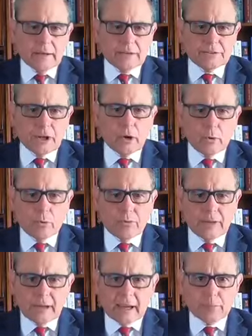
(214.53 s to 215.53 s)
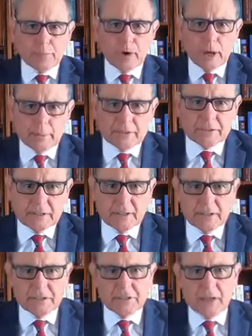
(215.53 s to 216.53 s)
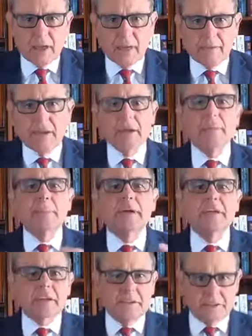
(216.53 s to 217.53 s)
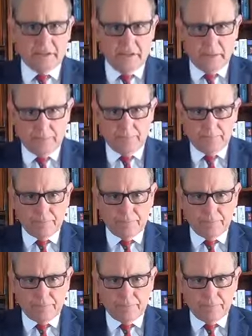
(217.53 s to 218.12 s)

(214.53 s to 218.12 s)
So the next promise is the immediacy.